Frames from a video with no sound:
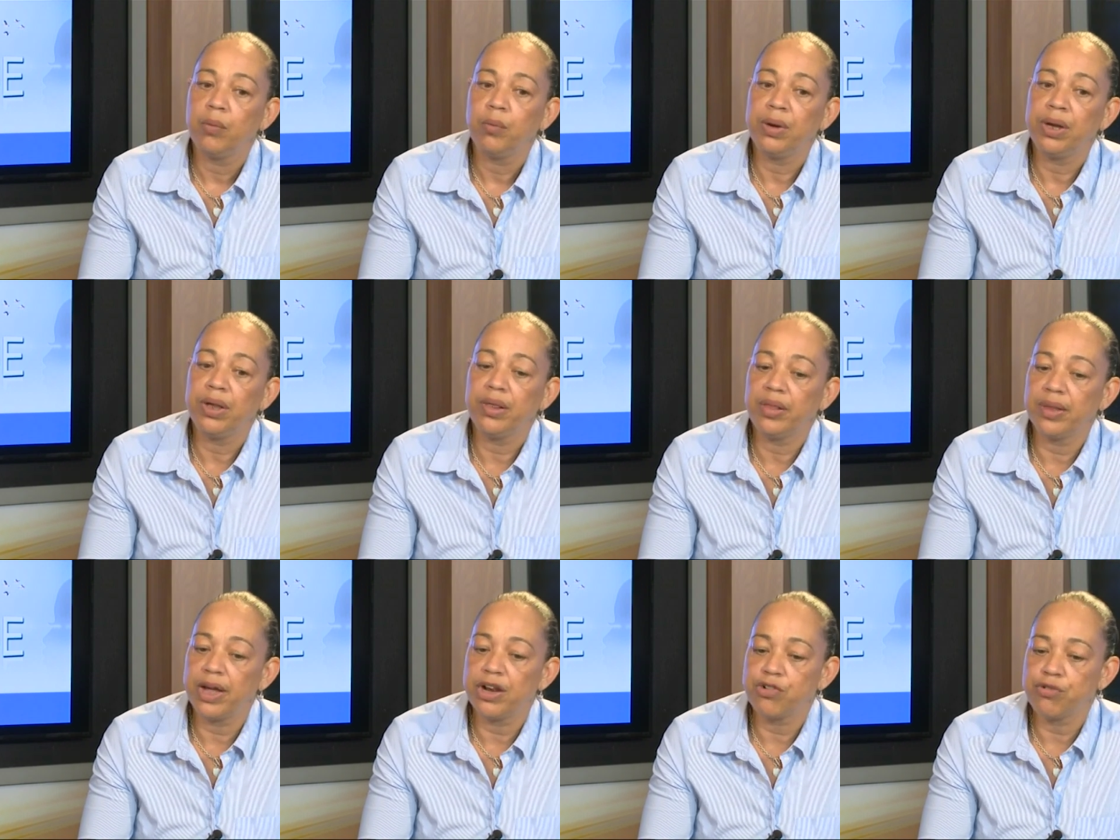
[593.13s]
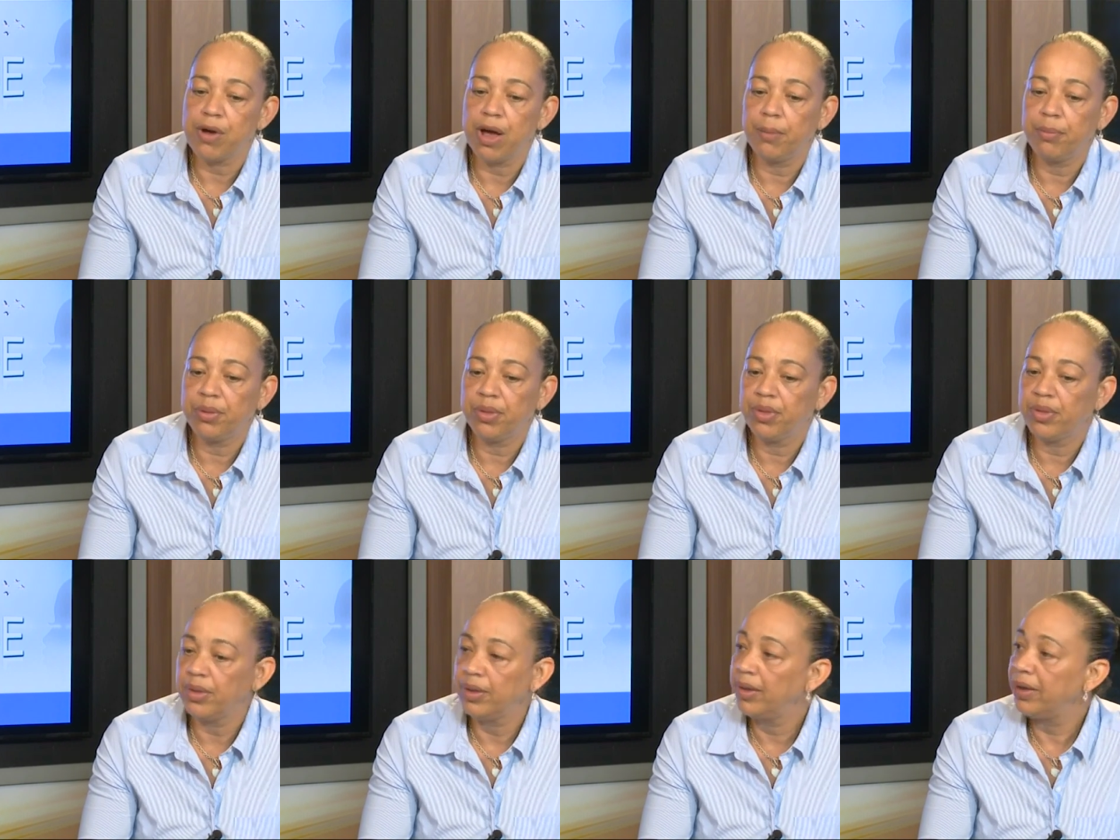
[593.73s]
We set
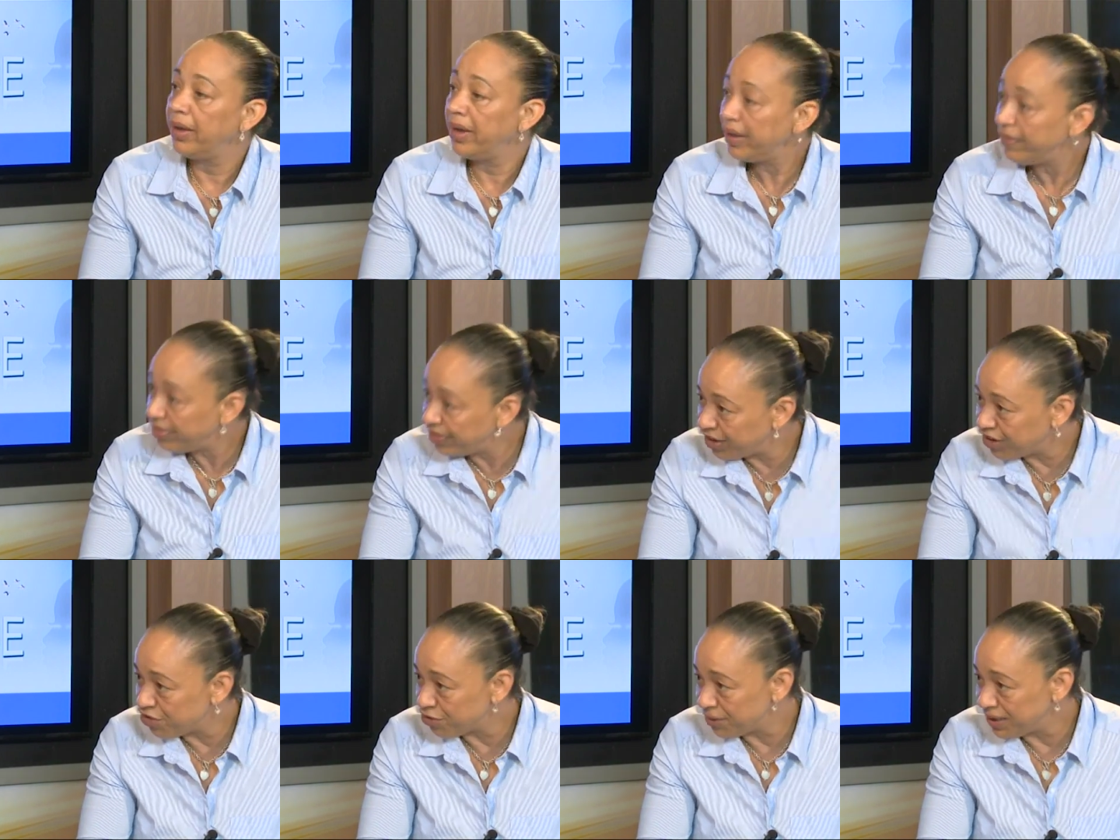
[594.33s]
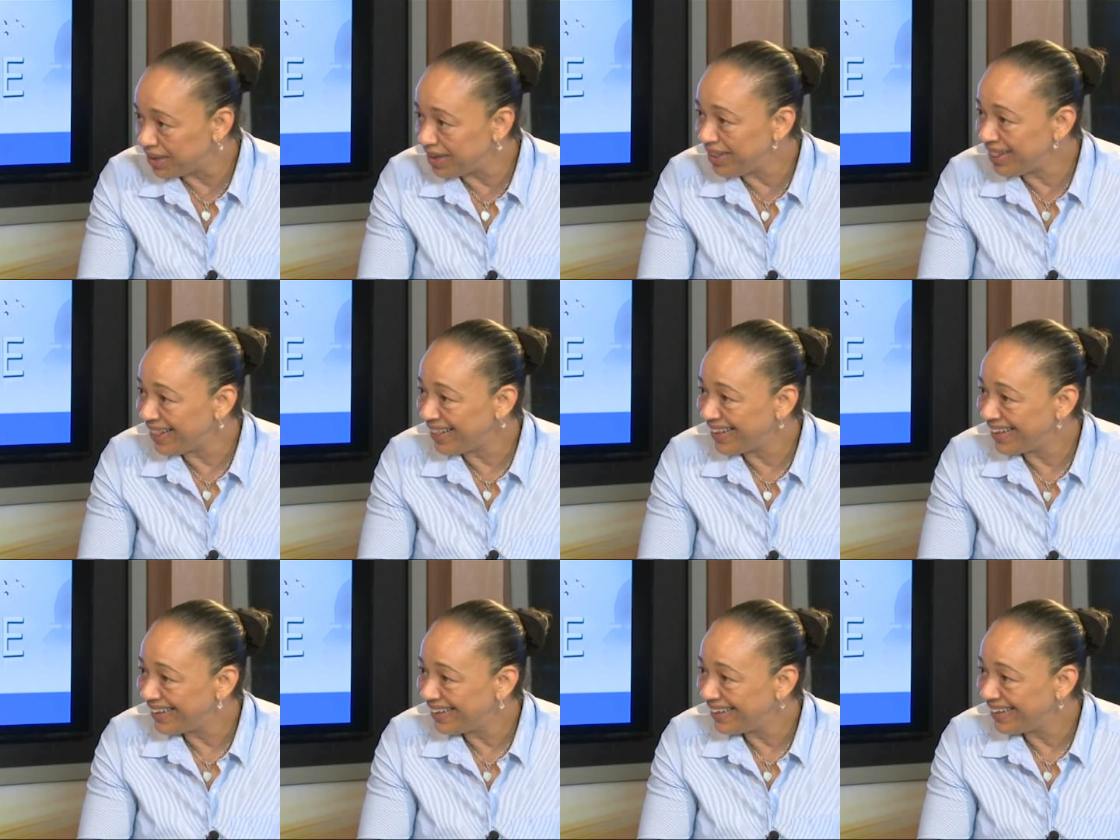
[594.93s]
traps in the trees